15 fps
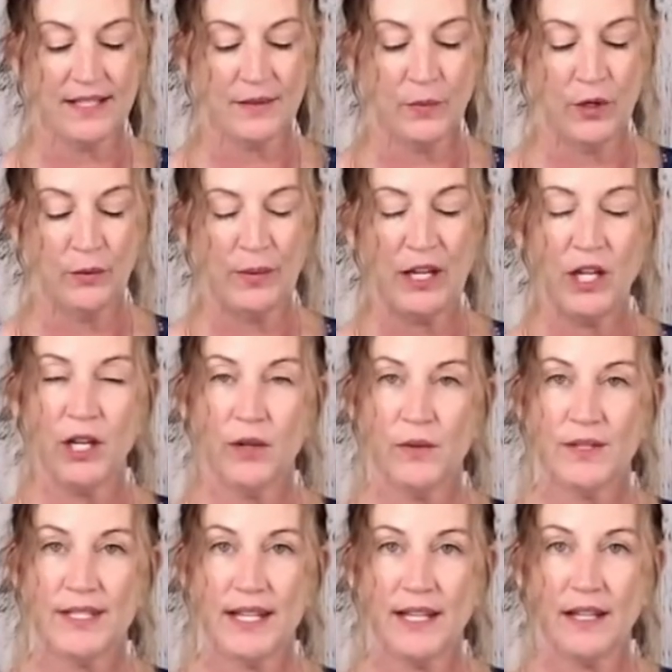we'll be
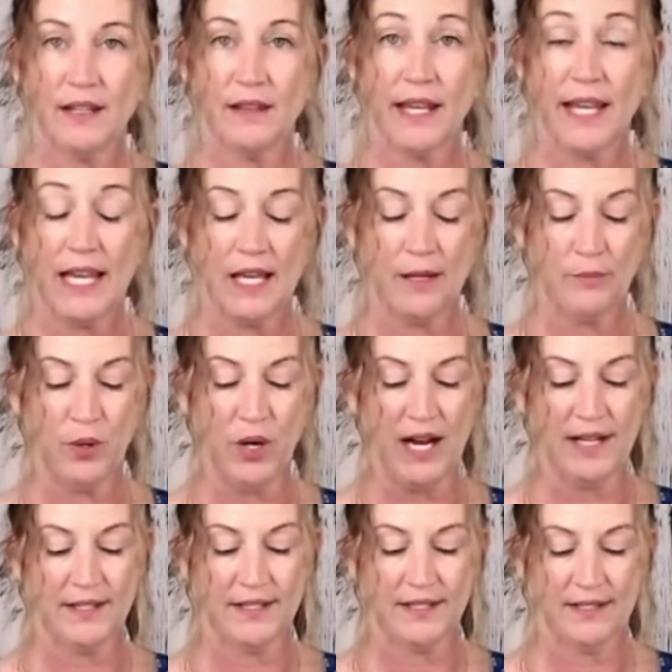using the heat
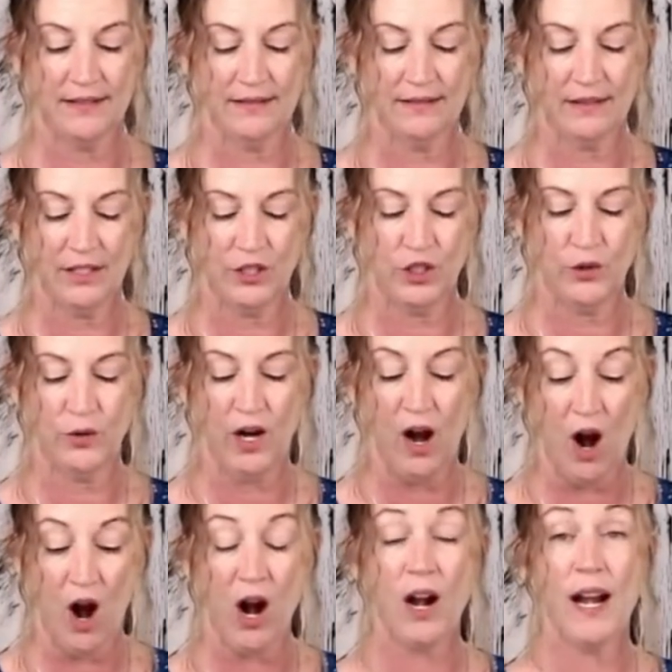press because you are,
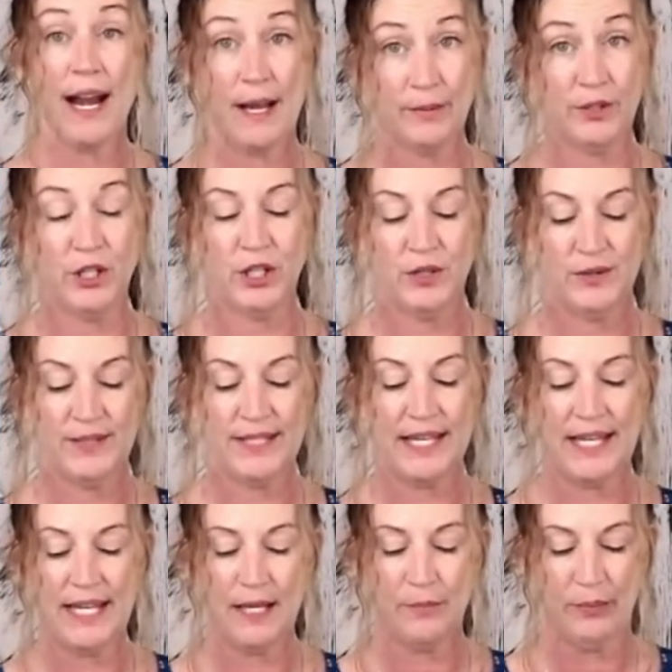are able to use the
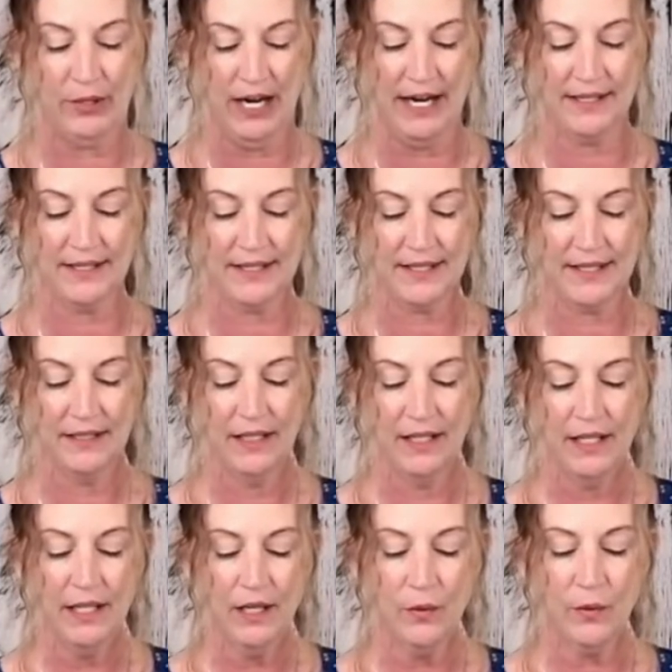heat press.
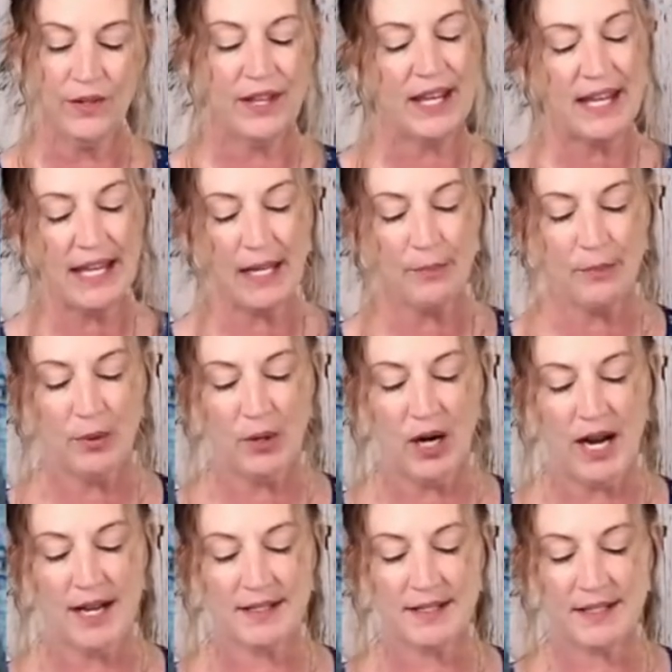With the heat
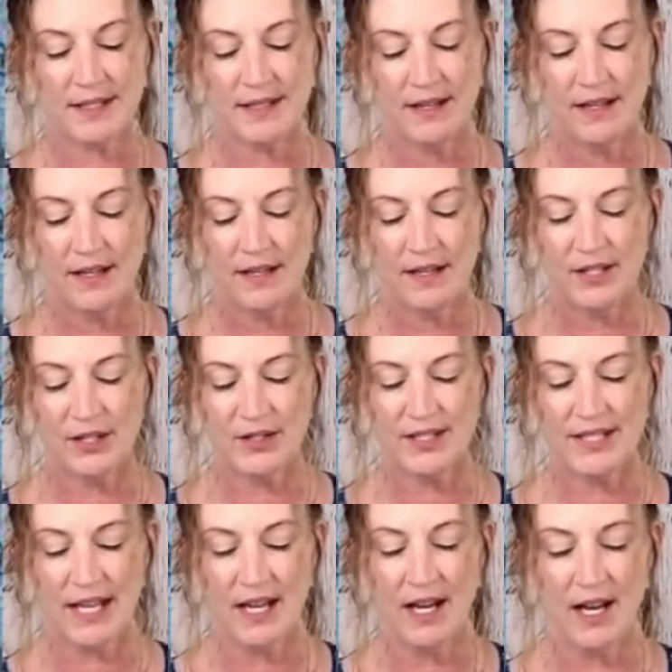press, there's
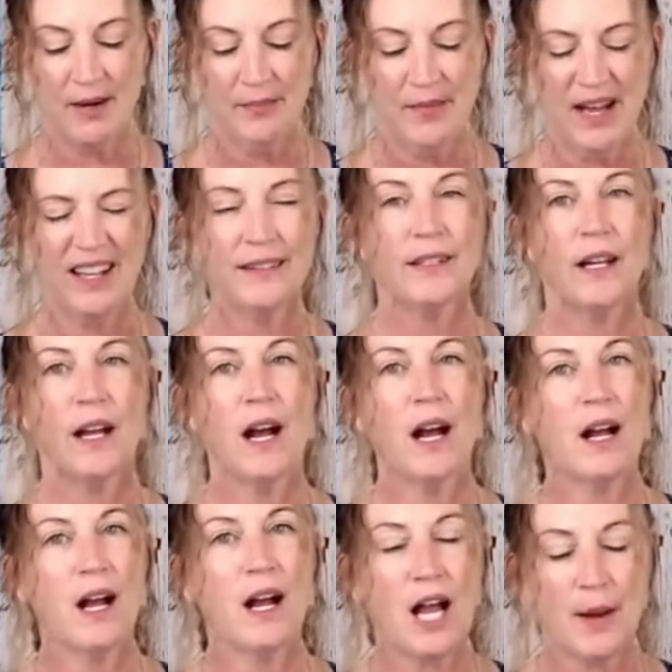um, a,
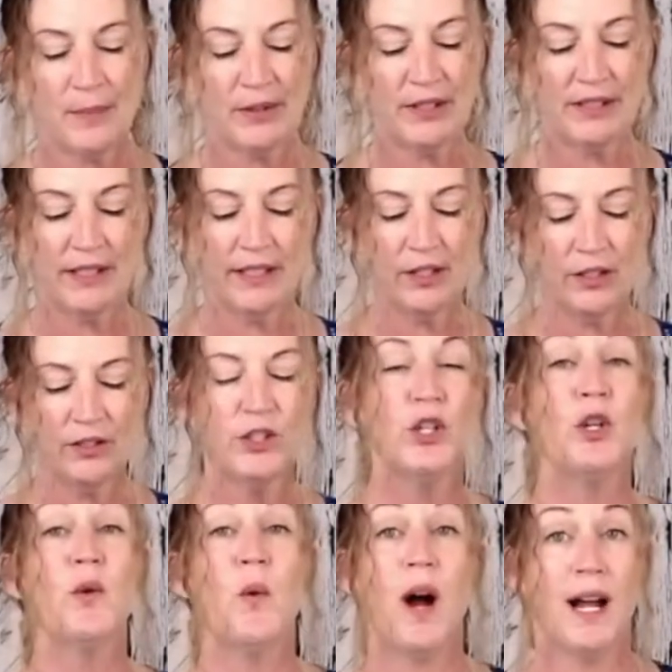a couple of little
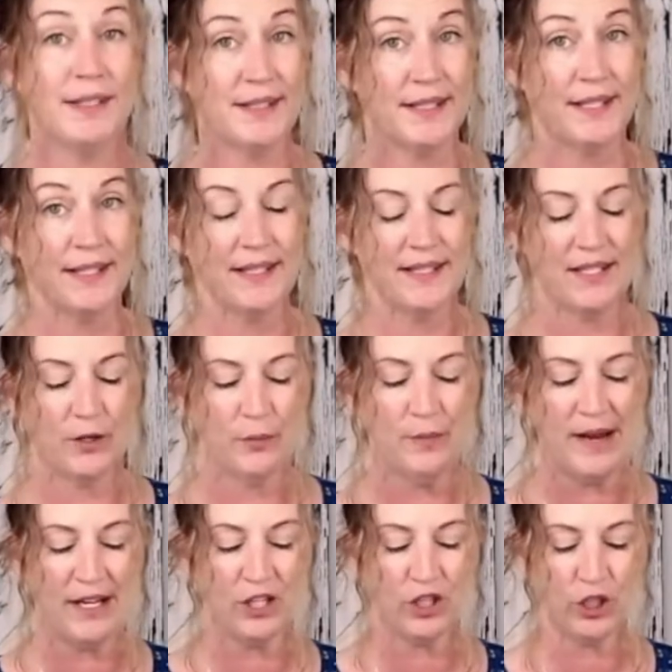nuances, so
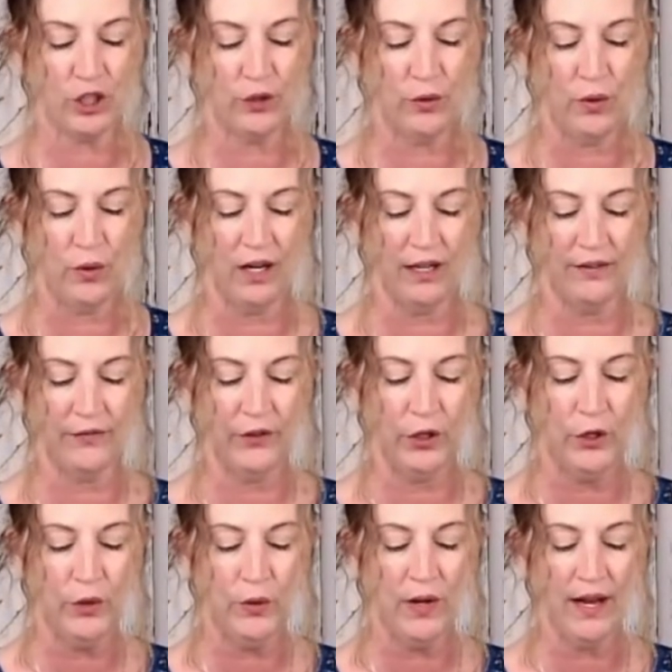make sure if you